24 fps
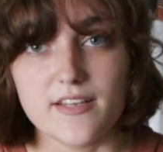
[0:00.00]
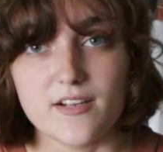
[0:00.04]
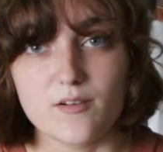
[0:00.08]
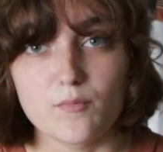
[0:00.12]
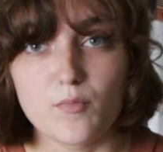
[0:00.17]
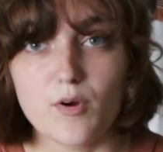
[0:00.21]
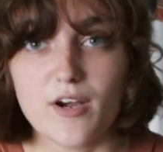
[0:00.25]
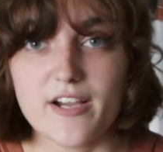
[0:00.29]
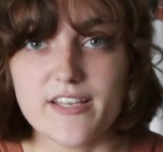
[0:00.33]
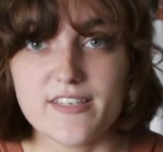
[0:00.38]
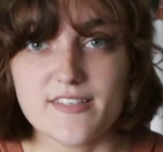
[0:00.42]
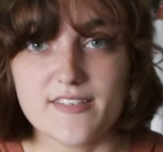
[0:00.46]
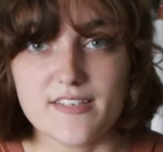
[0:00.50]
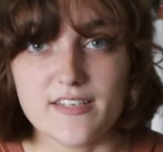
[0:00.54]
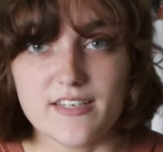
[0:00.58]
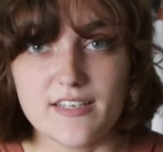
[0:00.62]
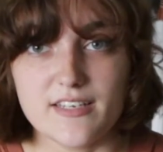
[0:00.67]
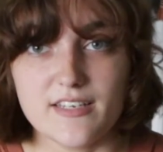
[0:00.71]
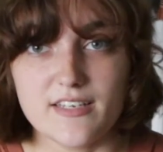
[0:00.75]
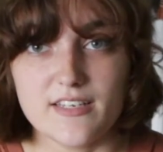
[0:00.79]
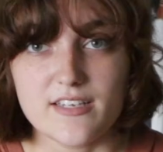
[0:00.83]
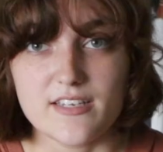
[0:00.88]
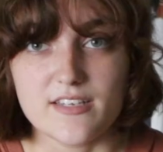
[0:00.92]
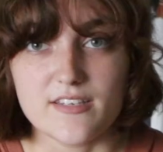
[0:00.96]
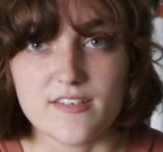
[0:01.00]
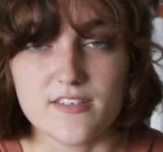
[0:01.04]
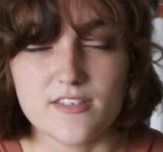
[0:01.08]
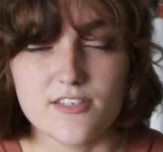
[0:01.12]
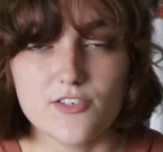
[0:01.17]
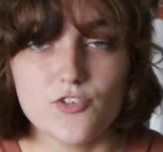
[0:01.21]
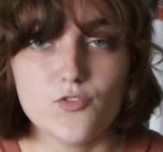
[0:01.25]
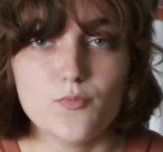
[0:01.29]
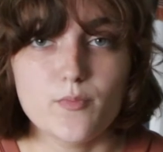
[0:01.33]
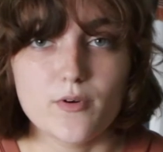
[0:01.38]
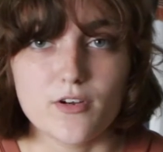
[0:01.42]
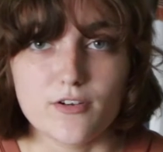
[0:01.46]
Their pricing is
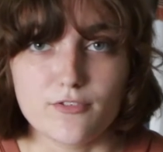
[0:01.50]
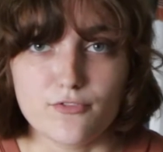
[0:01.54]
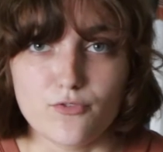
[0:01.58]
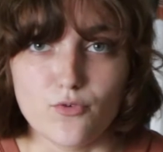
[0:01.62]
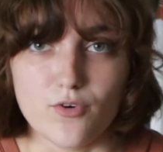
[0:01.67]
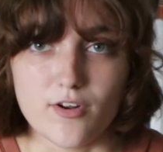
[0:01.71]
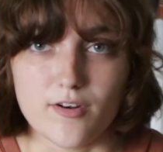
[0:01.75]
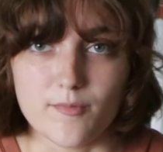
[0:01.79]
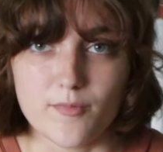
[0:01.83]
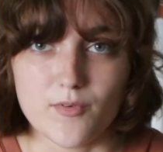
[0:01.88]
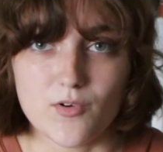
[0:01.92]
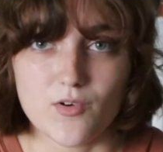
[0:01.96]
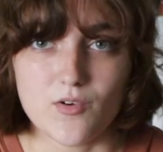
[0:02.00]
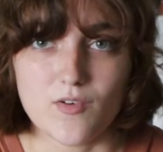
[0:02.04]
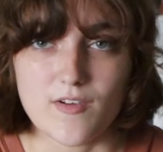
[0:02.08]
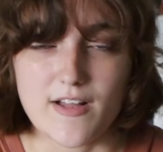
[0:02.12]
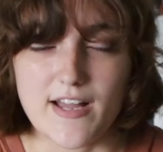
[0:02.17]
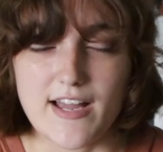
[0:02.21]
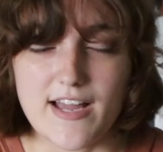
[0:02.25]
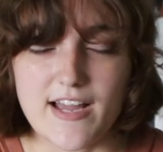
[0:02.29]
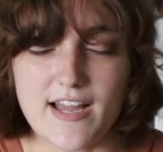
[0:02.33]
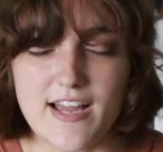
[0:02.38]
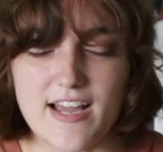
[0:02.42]
super affordable.